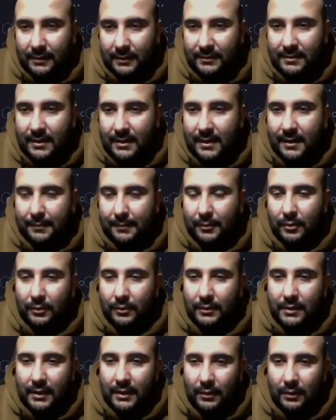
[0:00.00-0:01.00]
The app
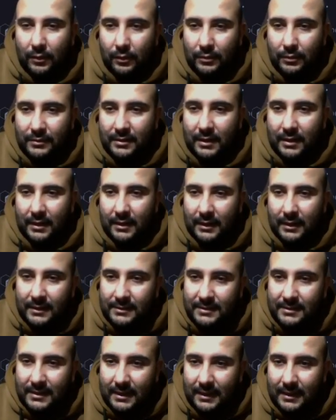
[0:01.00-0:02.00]
contains all the
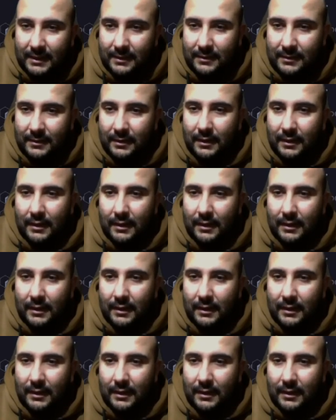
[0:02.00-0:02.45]
client side